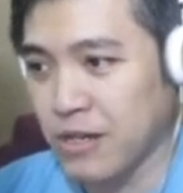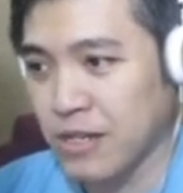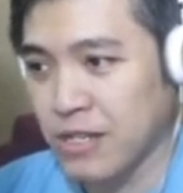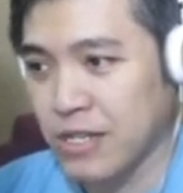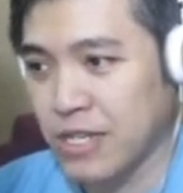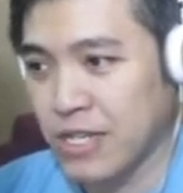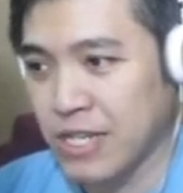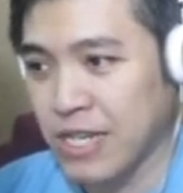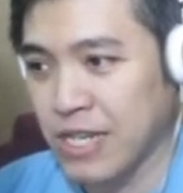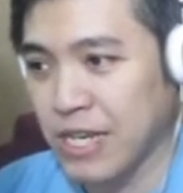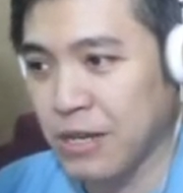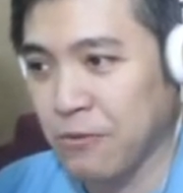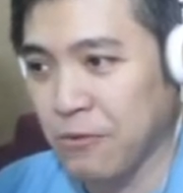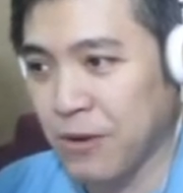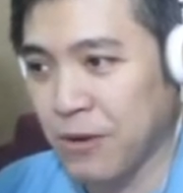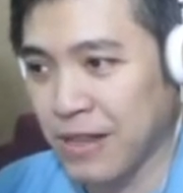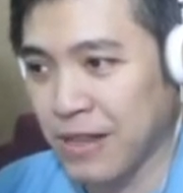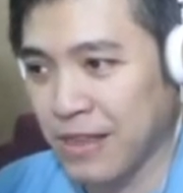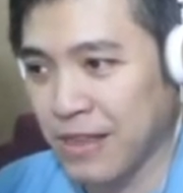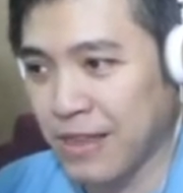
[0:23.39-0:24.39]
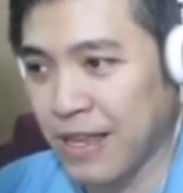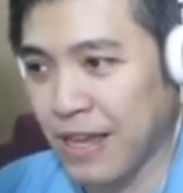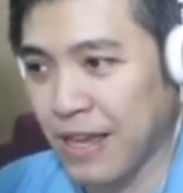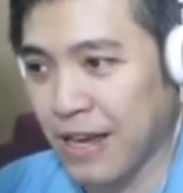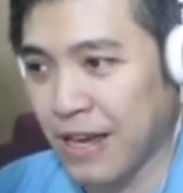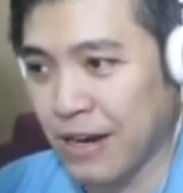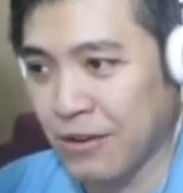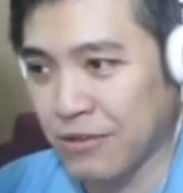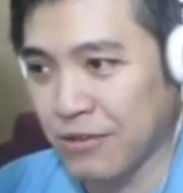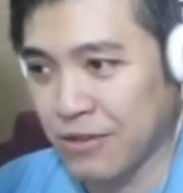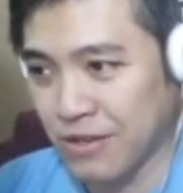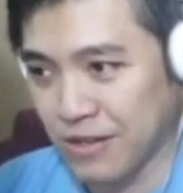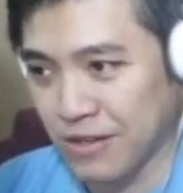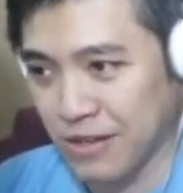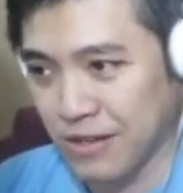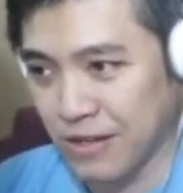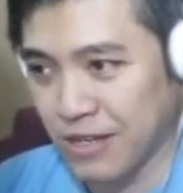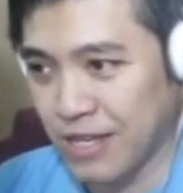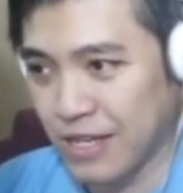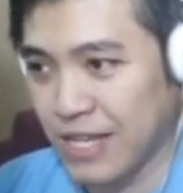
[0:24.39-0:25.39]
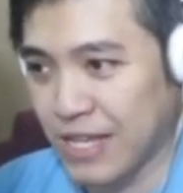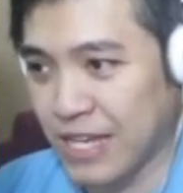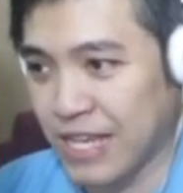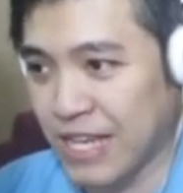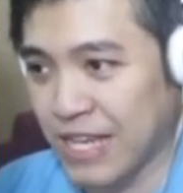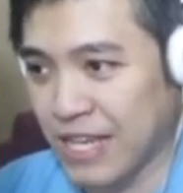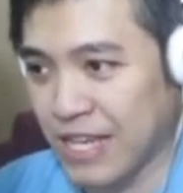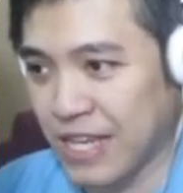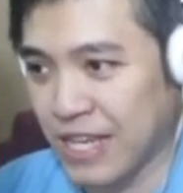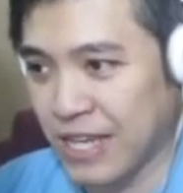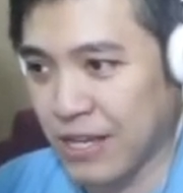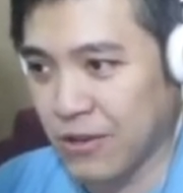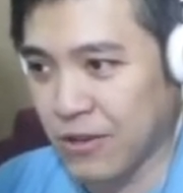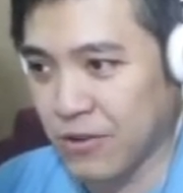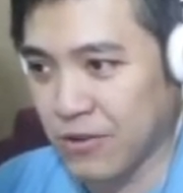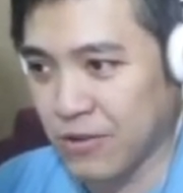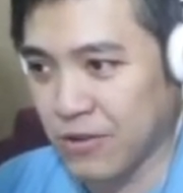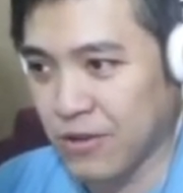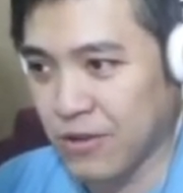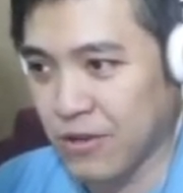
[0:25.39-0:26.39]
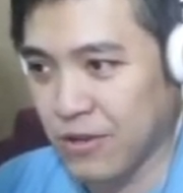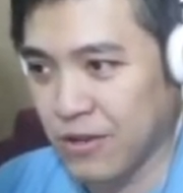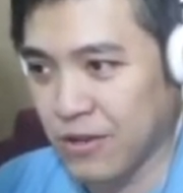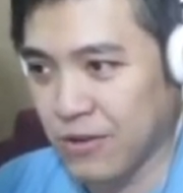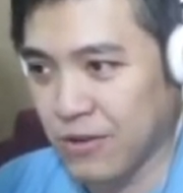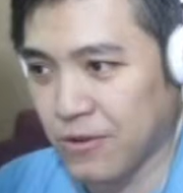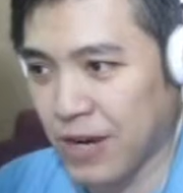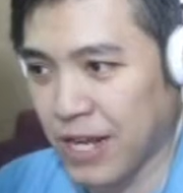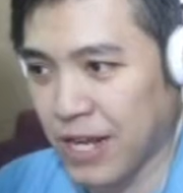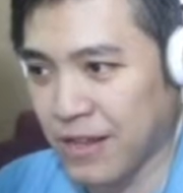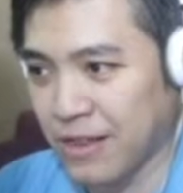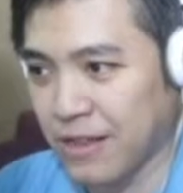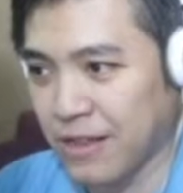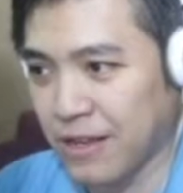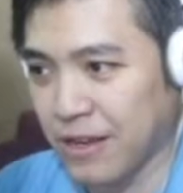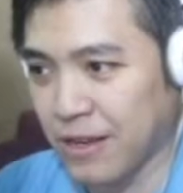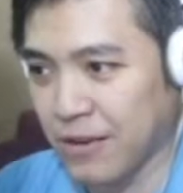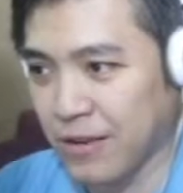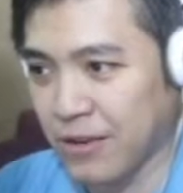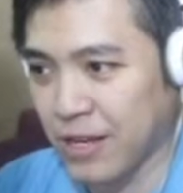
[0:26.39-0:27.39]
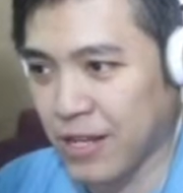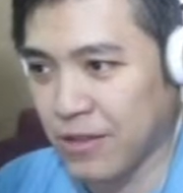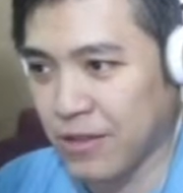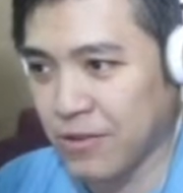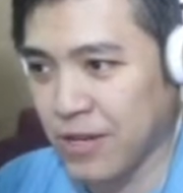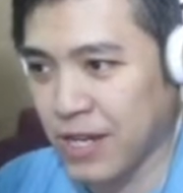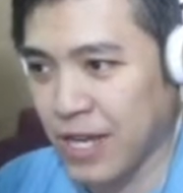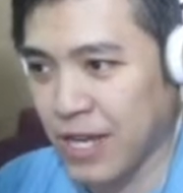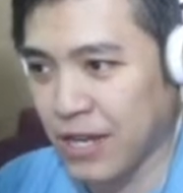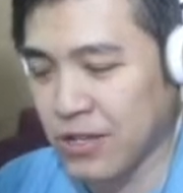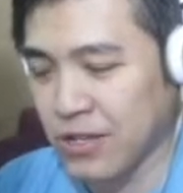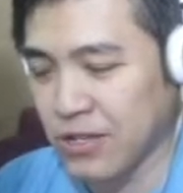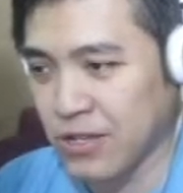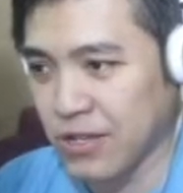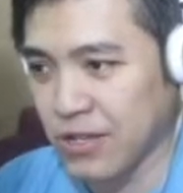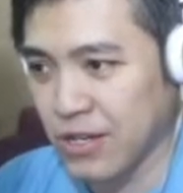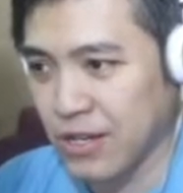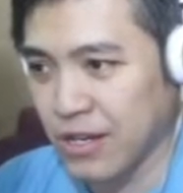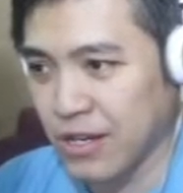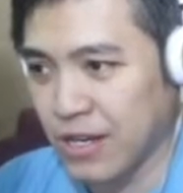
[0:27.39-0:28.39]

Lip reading: she went down here, right there, into the edge.